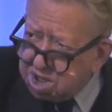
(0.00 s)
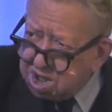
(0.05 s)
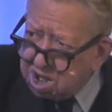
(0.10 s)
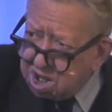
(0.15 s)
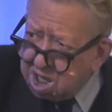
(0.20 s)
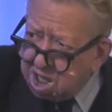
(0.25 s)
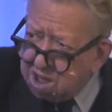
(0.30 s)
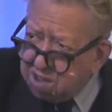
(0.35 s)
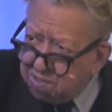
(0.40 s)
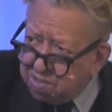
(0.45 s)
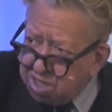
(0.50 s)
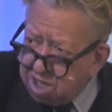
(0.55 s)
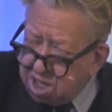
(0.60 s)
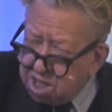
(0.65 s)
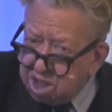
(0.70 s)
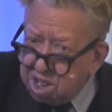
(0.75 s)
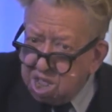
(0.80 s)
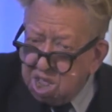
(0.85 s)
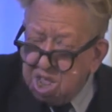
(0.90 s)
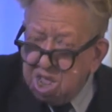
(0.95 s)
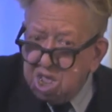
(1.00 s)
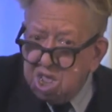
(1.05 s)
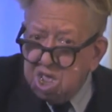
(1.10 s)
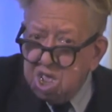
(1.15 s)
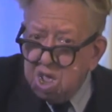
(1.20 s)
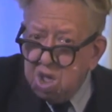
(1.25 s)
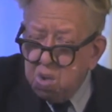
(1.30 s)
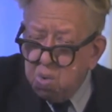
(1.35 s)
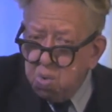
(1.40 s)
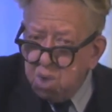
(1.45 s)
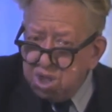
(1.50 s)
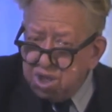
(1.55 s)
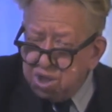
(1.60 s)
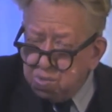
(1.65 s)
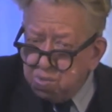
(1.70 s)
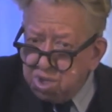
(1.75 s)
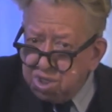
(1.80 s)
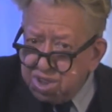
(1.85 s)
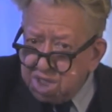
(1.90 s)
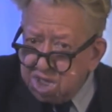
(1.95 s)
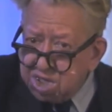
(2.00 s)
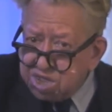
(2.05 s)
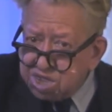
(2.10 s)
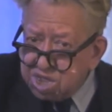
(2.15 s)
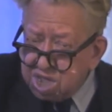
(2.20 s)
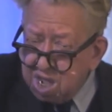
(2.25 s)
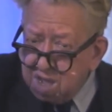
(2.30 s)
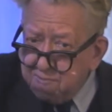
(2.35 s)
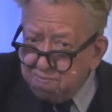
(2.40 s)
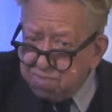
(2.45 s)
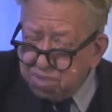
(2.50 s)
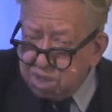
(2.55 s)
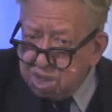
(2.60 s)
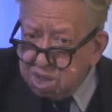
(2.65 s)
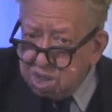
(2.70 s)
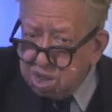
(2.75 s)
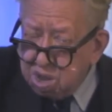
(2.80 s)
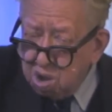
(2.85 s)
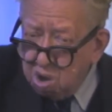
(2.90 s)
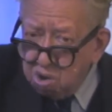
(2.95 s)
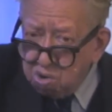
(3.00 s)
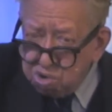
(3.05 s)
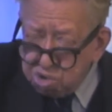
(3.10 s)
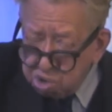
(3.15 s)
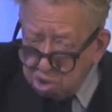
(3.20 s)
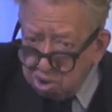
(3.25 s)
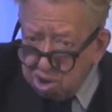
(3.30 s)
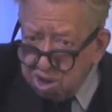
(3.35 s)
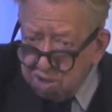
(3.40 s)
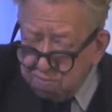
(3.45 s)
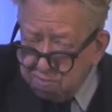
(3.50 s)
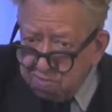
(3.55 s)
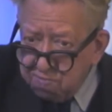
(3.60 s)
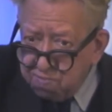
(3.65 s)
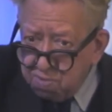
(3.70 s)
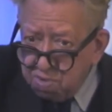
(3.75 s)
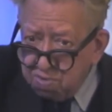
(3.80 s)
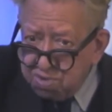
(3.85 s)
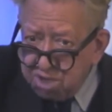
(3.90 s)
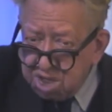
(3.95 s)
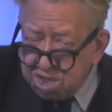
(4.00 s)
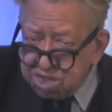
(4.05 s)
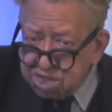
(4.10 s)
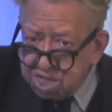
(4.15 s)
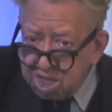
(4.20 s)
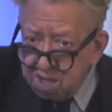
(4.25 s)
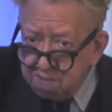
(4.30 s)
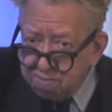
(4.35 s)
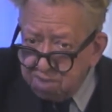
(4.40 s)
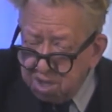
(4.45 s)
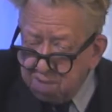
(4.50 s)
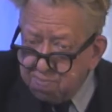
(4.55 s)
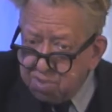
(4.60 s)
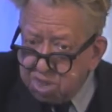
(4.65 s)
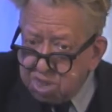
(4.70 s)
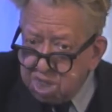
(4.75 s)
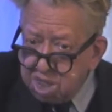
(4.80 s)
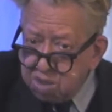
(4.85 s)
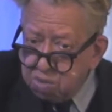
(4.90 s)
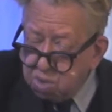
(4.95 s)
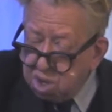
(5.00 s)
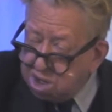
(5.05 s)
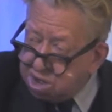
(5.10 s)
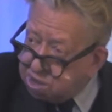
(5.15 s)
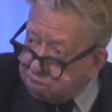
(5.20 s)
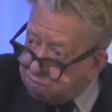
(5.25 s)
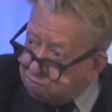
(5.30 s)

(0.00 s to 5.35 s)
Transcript: a lot of that. A lot of it, yeah. When when that stopped, or shortly before that stopped, I began writing